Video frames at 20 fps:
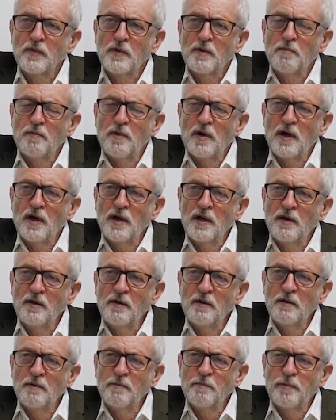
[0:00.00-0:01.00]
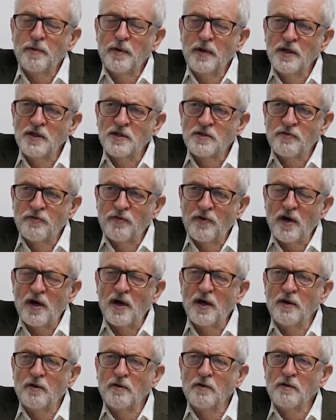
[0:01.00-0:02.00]
my police
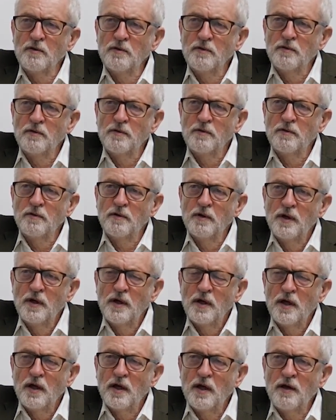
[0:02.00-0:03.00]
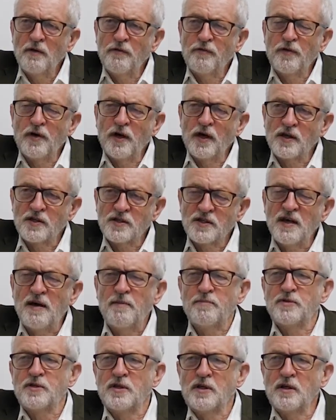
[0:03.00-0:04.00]
file if I
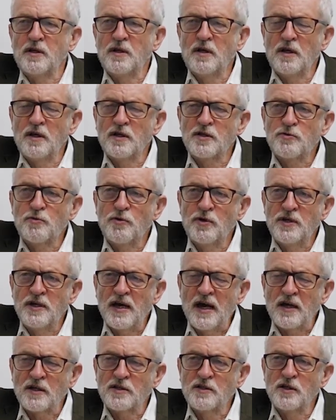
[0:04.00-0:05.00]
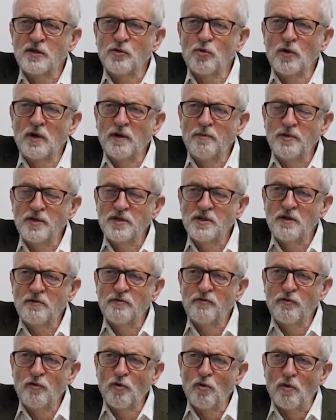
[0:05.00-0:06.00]
accepted it in its redacted or limited
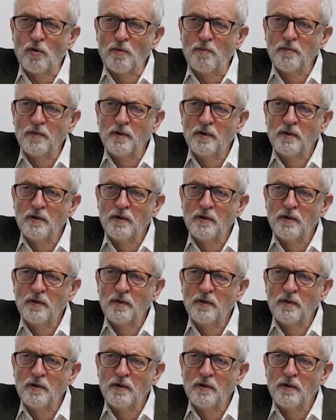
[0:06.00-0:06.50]
form.